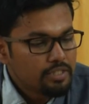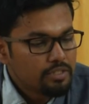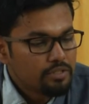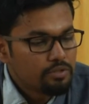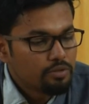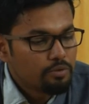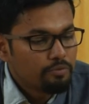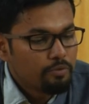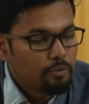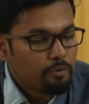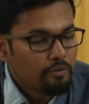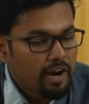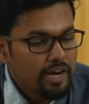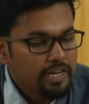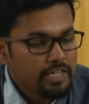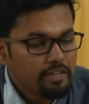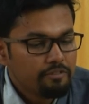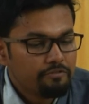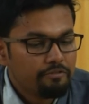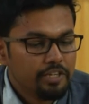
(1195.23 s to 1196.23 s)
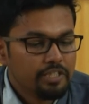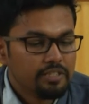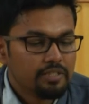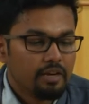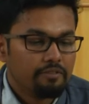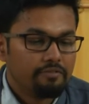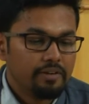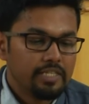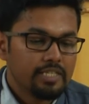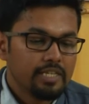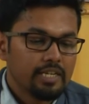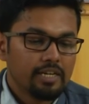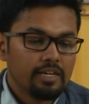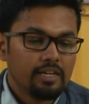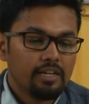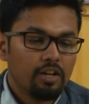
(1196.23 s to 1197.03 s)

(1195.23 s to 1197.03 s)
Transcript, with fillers: So, providing phys physical,